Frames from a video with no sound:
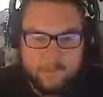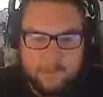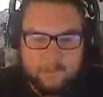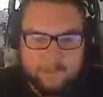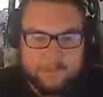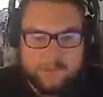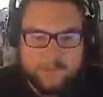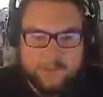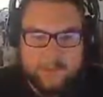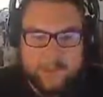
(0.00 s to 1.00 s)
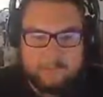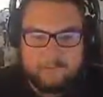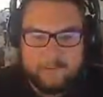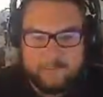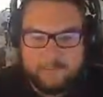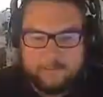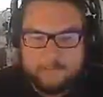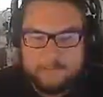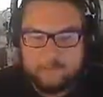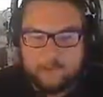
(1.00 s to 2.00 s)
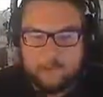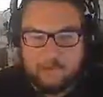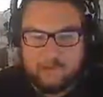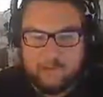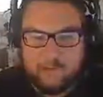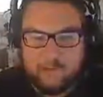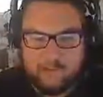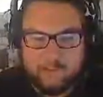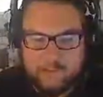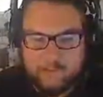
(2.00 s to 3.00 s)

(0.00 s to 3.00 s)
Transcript: What's today? Half-Life 2 is tomorrow, right? Yeah.